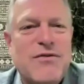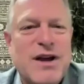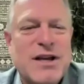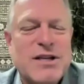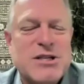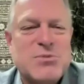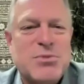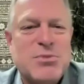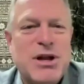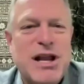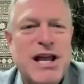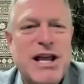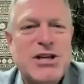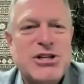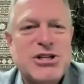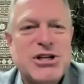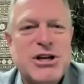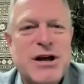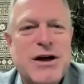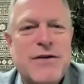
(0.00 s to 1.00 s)

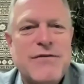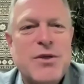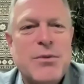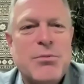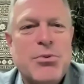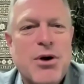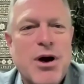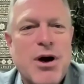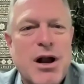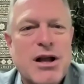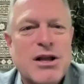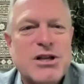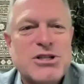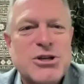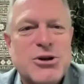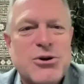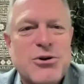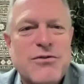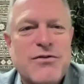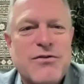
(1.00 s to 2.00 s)
explanation of the products
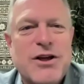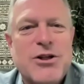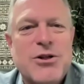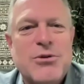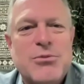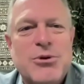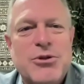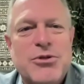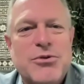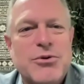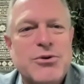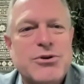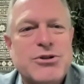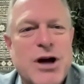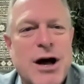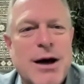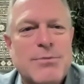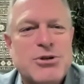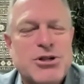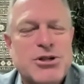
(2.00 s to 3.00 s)
that are available through
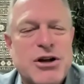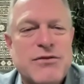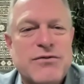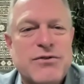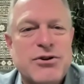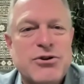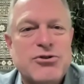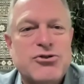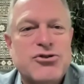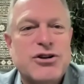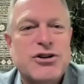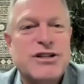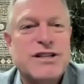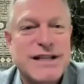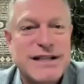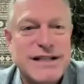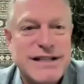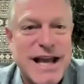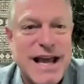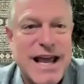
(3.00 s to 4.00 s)
Top Shelf Nutra
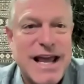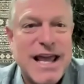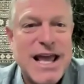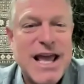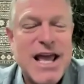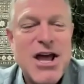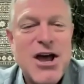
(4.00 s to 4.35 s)
today.